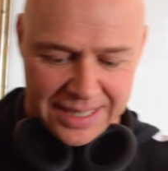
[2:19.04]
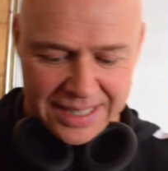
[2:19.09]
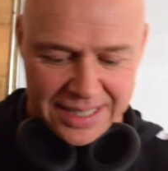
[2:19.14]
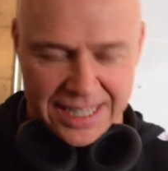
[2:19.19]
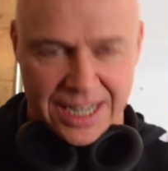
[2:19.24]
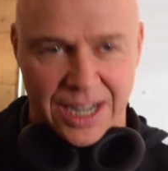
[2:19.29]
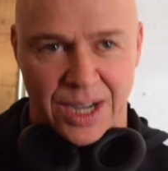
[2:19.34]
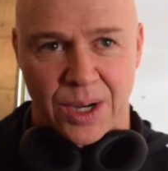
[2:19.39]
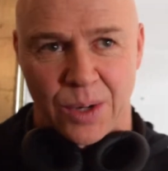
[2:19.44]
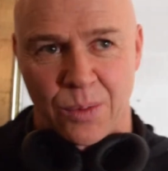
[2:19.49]

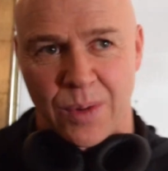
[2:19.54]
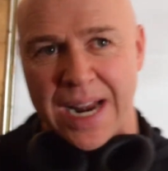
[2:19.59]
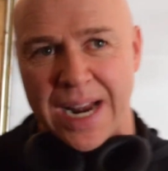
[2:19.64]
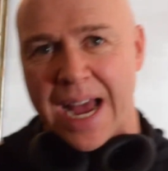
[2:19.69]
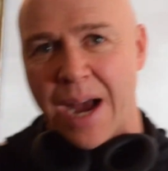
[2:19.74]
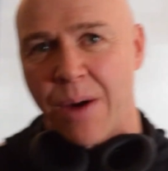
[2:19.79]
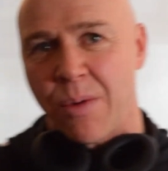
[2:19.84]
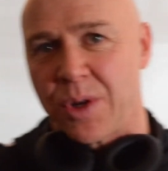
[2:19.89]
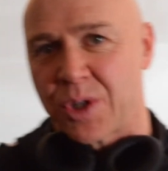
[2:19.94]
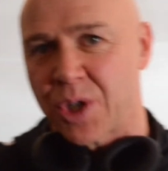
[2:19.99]
You know, when
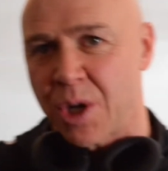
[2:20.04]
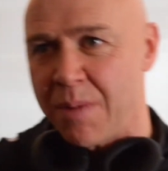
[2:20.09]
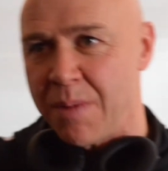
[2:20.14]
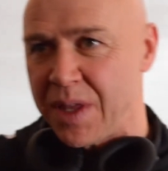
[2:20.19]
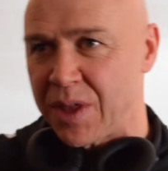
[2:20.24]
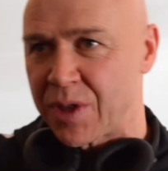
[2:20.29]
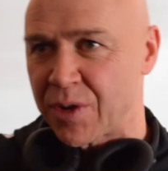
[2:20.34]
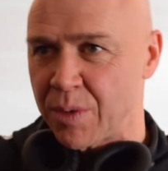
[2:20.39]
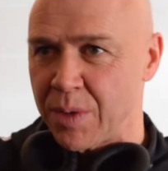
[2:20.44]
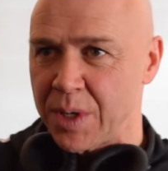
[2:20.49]
I was
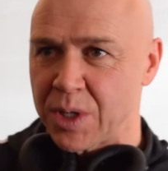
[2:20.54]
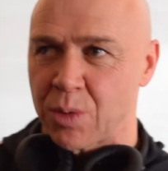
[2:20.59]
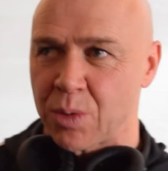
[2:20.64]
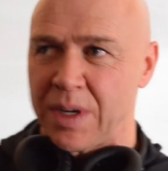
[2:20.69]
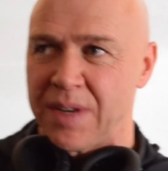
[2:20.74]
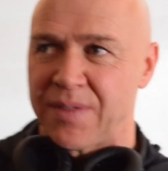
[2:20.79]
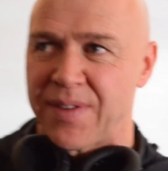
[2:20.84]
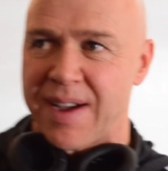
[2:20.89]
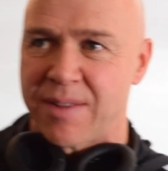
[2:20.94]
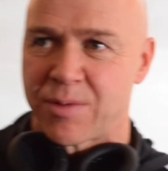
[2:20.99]
coming through at
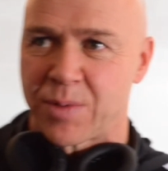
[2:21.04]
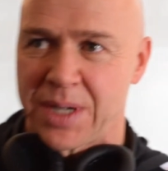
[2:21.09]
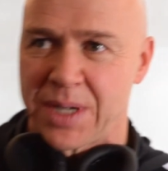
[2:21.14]
25,